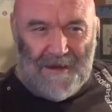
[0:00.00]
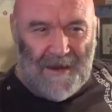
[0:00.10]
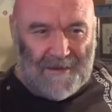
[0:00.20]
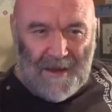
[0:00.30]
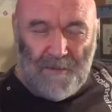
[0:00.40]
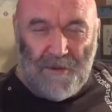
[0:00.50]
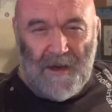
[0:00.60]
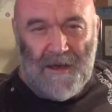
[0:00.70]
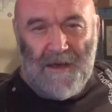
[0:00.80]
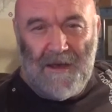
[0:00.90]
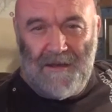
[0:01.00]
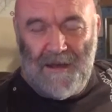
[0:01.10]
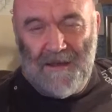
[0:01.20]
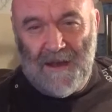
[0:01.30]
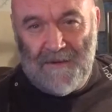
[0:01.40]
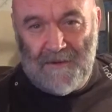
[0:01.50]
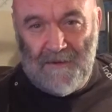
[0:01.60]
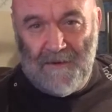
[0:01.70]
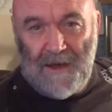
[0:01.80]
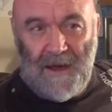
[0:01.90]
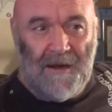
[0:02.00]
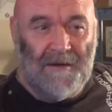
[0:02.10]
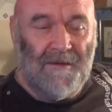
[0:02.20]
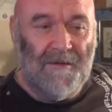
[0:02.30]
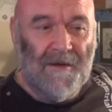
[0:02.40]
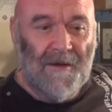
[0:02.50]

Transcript: Yes, they're pretty and they're nice to look at and